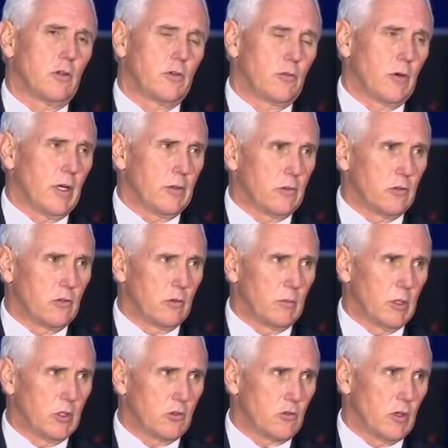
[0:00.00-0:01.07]
and throughout this
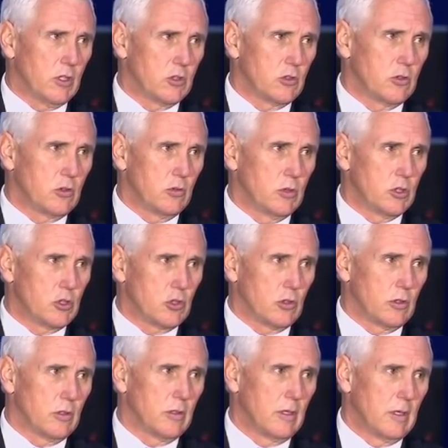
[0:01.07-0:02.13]
administration, to
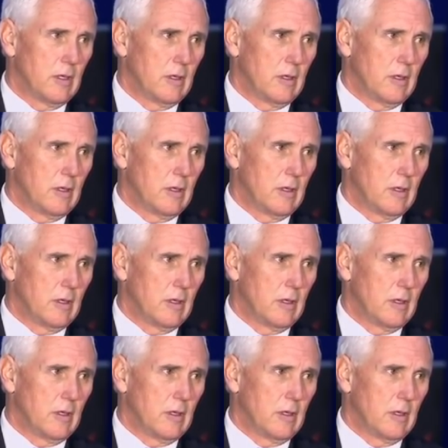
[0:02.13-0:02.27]
ensure